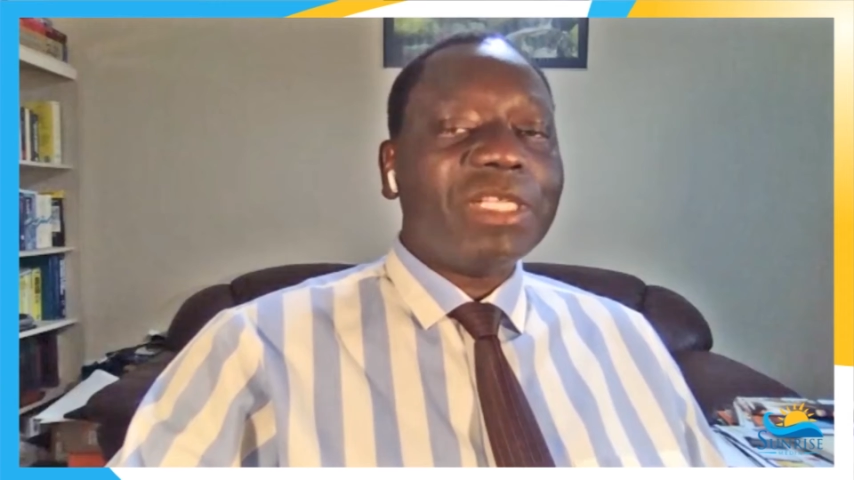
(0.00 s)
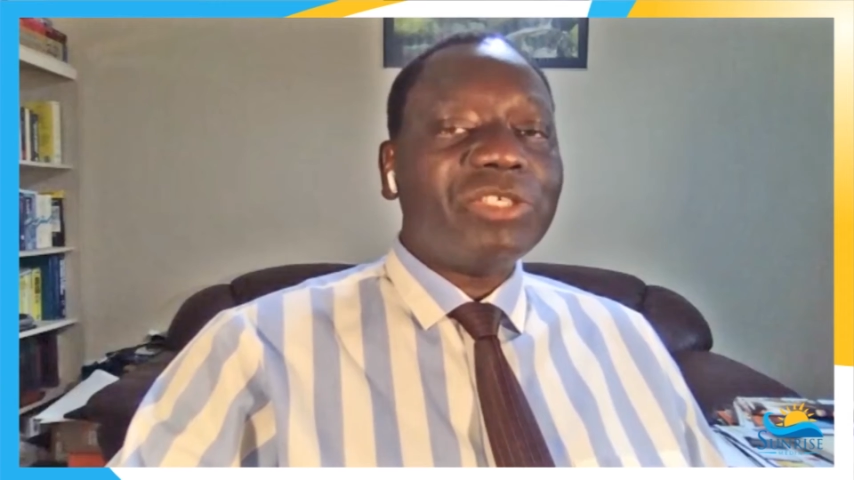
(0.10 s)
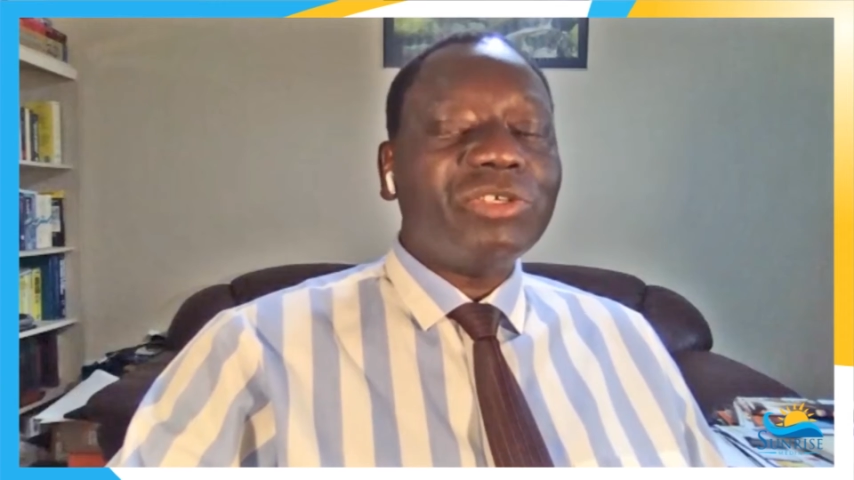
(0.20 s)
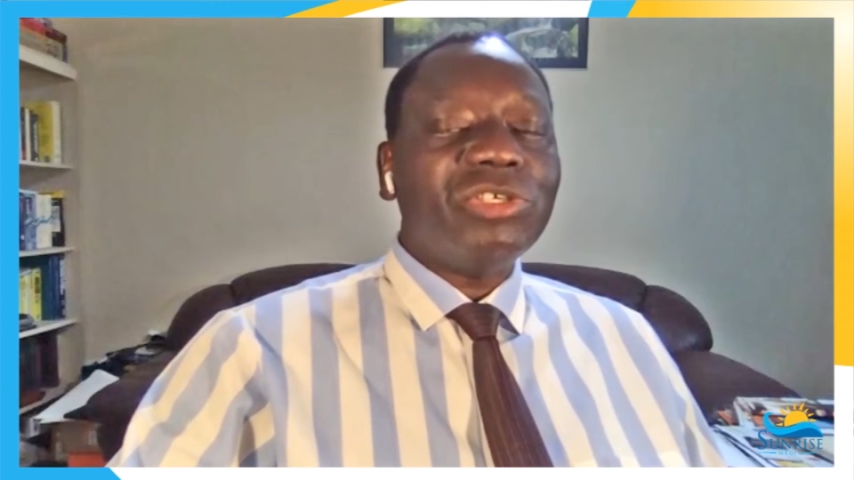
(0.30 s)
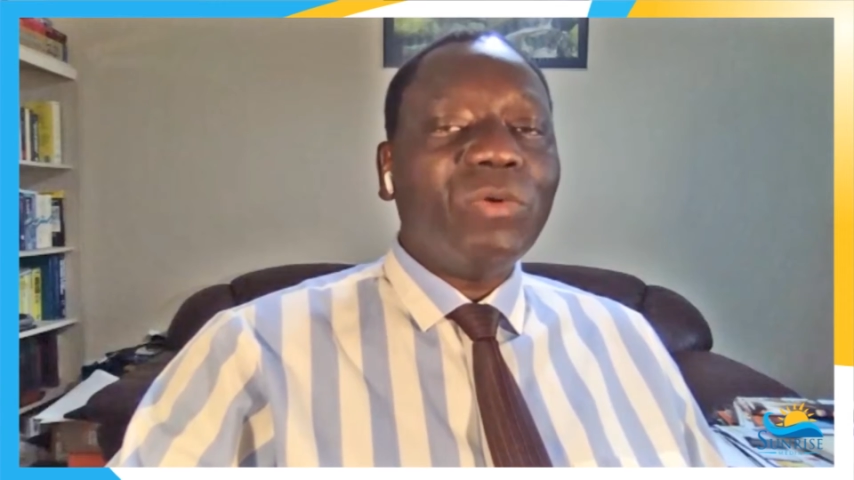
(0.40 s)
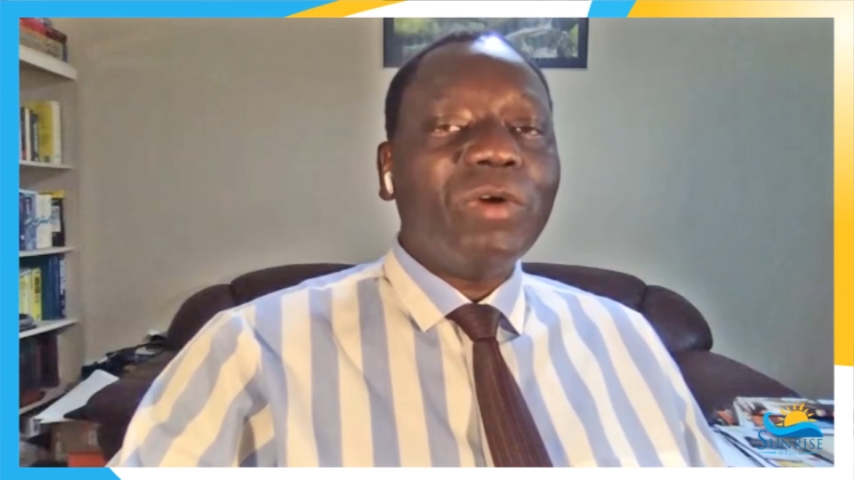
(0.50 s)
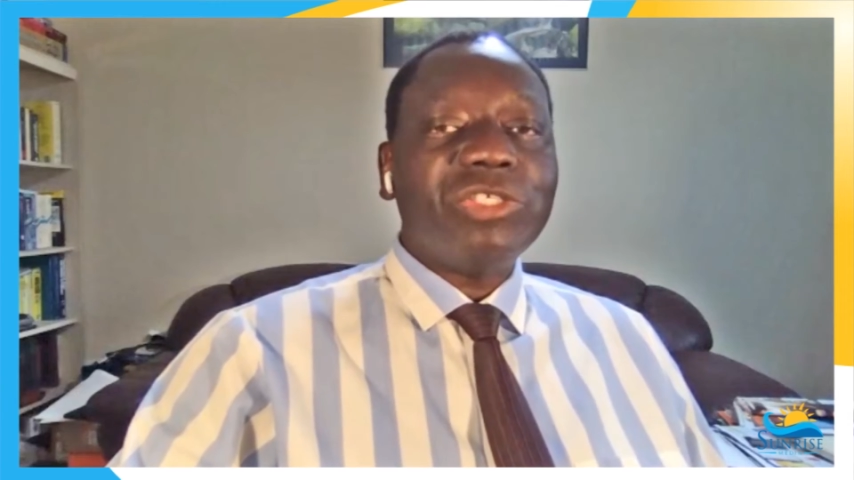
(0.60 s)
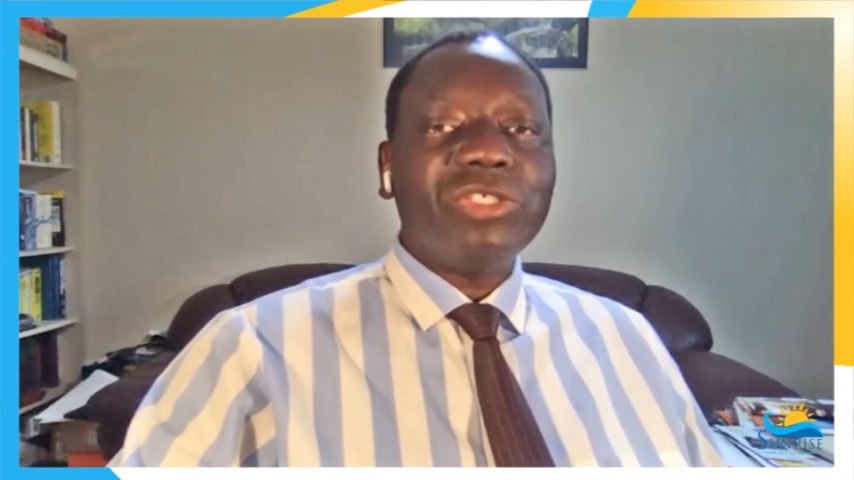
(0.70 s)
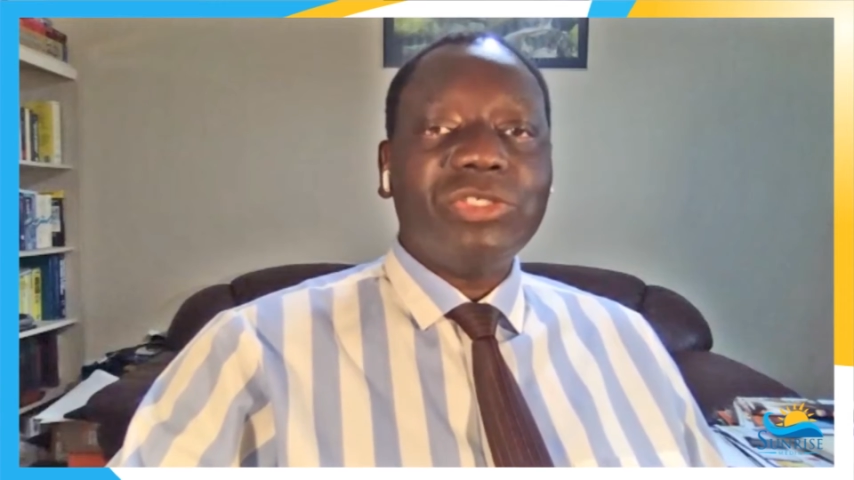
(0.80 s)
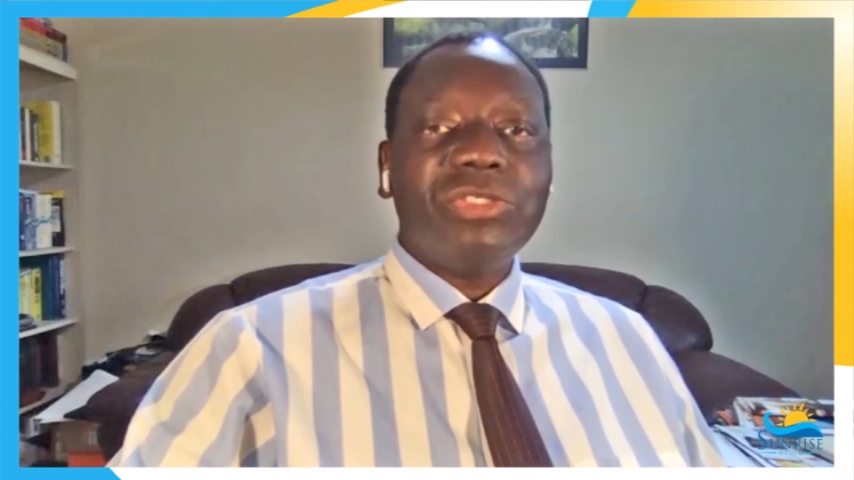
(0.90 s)
don't know what
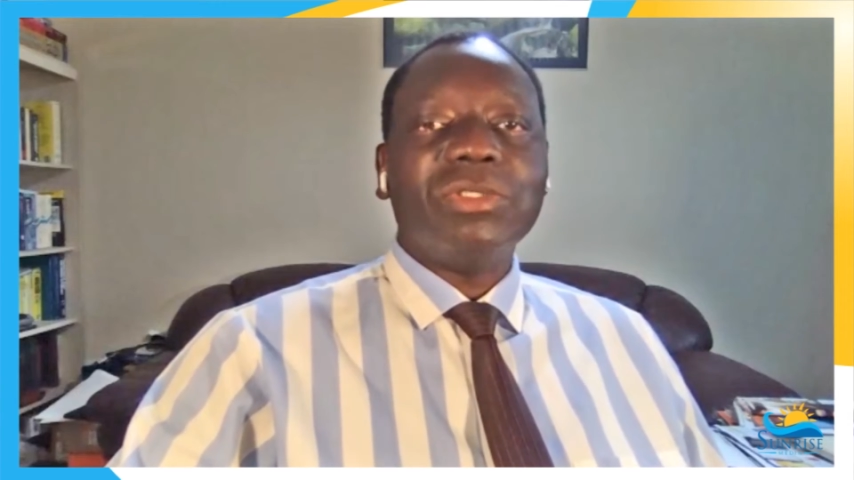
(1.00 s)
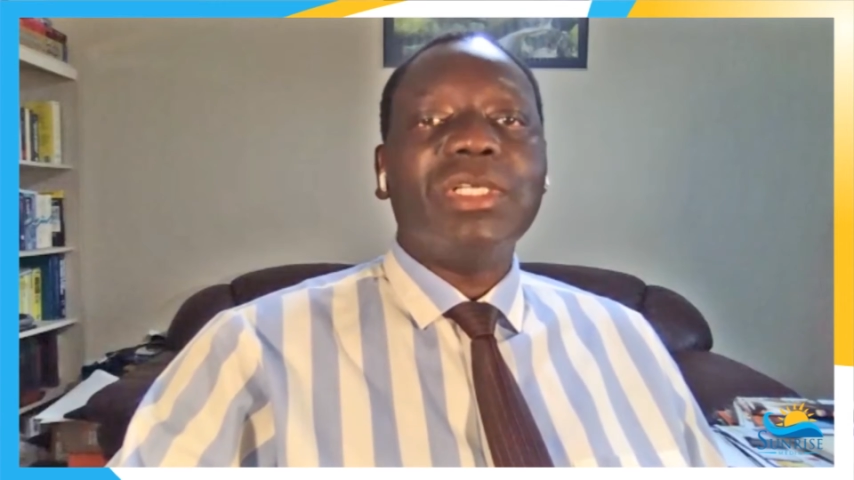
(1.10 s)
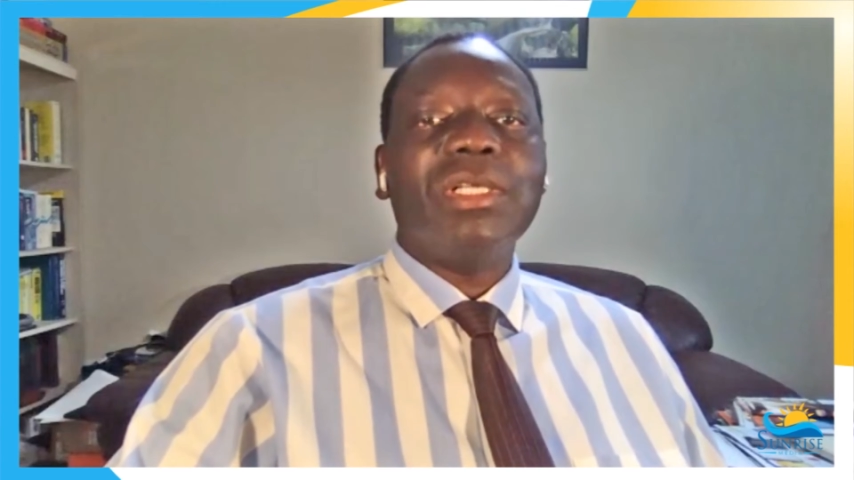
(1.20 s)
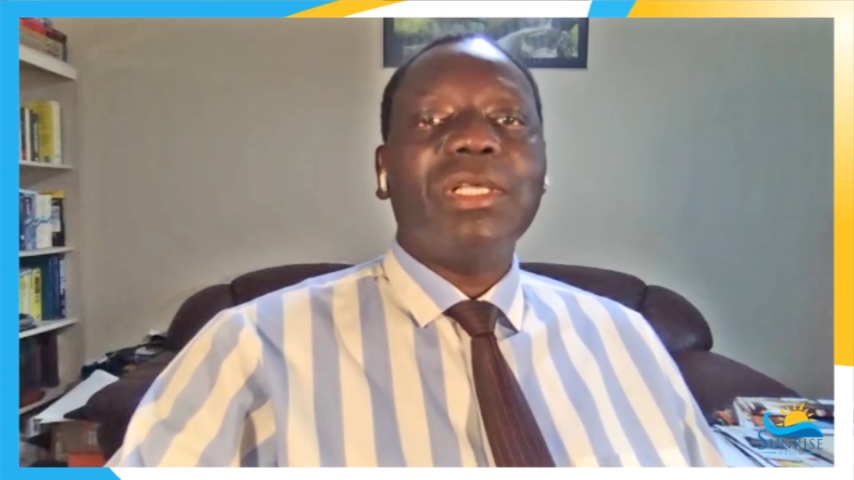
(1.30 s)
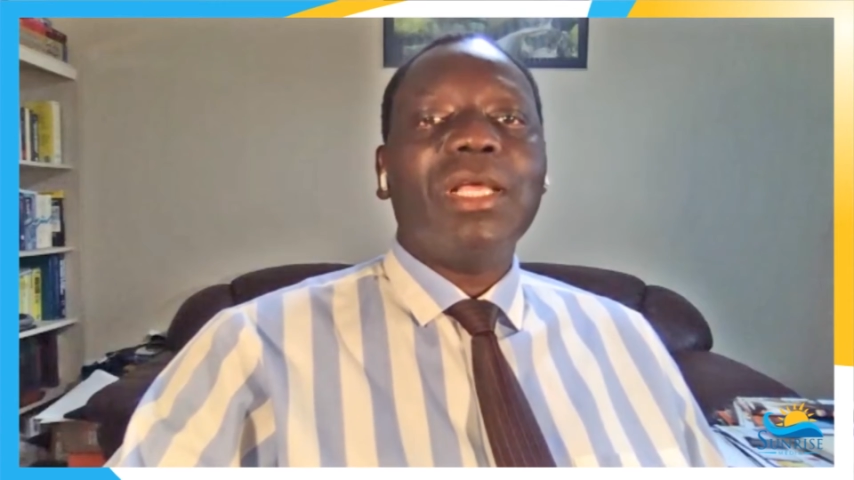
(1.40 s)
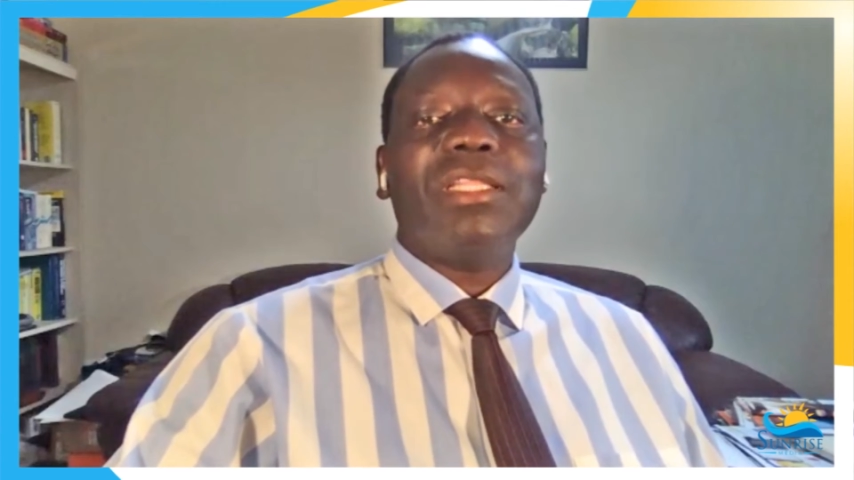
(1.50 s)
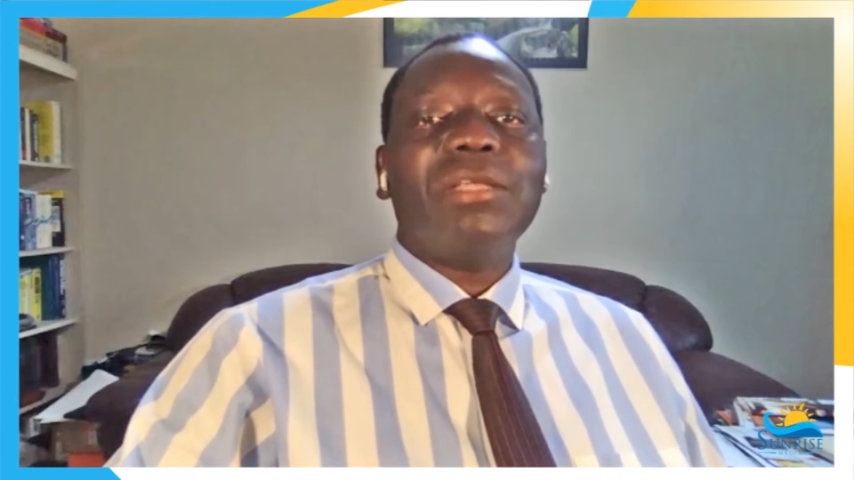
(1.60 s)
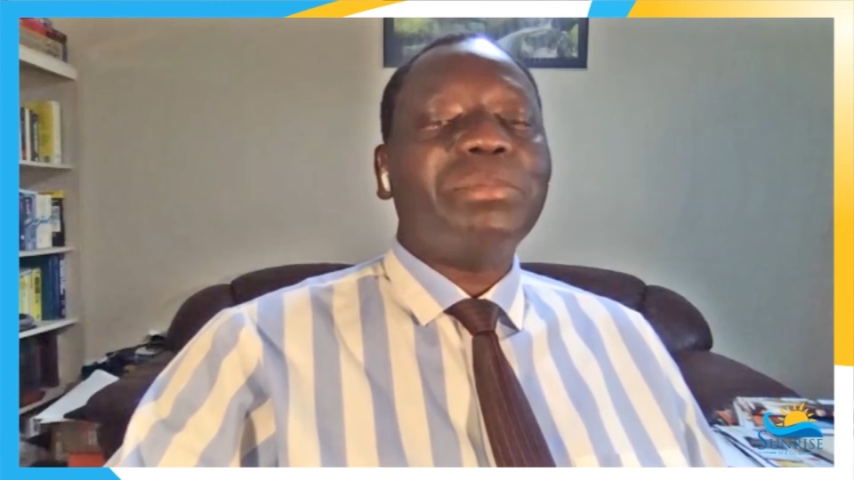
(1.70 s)
to do. They